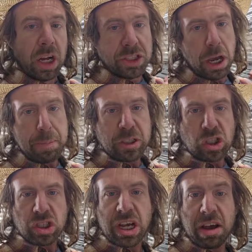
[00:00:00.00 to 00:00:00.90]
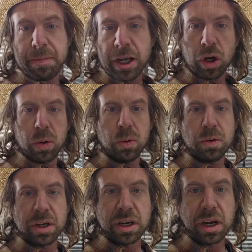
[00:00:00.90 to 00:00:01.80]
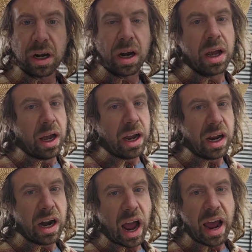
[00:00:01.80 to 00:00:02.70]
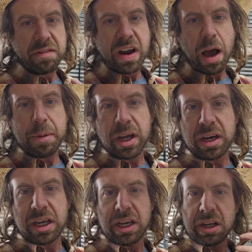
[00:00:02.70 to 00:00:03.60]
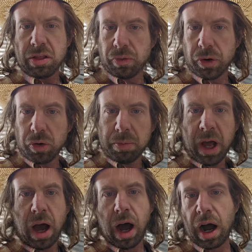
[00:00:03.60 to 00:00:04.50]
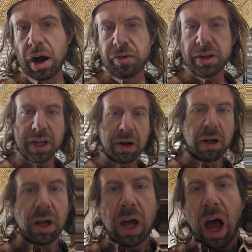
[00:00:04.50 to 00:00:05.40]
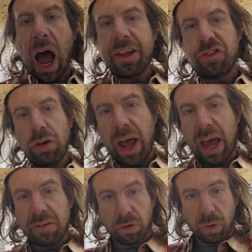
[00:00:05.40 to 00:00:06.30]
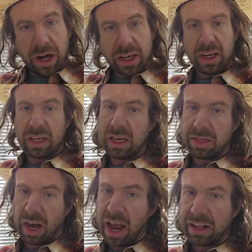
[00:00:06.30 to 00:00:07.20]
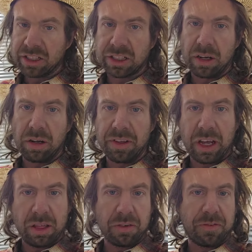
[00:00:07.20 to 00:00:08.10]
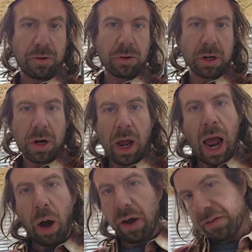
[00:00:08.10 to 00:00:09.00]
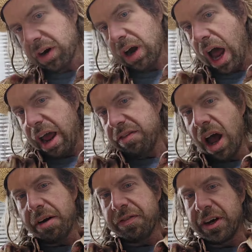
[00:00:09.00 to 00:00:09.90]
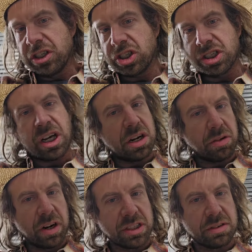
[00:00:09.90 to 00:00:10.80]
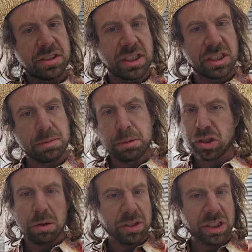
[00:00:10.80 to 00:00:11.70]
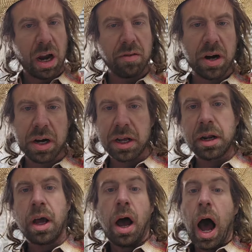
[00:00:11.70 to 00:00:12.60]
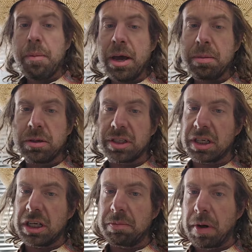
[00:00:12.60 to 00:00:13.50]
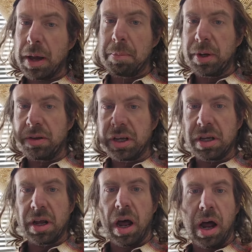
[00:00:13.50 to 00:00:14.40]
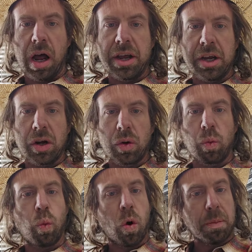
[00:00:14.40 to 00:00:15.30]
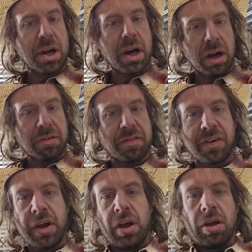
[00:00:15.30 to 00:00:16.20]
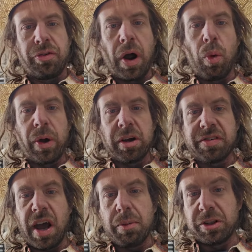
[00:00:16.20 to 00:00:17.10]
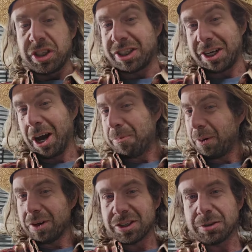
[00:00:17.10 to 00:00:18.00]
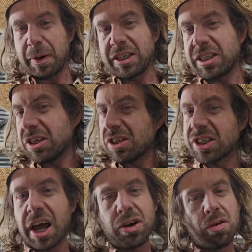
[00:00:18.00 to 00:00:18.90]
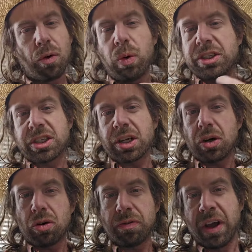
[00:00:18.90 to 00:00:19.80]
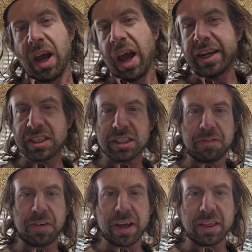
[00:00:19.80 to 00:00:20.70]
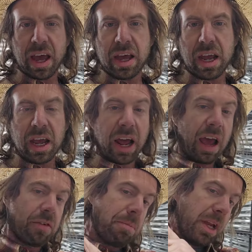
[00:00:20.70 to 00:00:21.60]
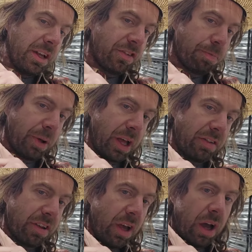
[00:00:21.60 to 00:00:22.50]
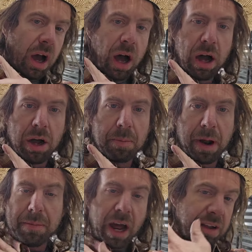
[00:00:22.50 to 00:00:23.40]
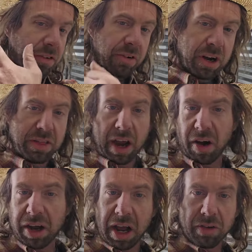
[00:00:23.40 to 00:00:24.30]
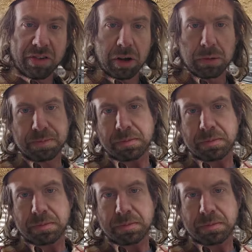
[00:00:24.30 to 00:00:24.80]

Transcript: Temperatures have been cool in here, and I have not been heating the room really at all. I do have radiant heat that I installed in the floor. However, I have not finished setting the rest of the system up, so I'm just not running it. I'm able to keep my building here warm enough throughout wintertime with just a couple little space heaters. I do have a wood stove and stuff like that, and I have a mini split, but I'm not even running that right now. So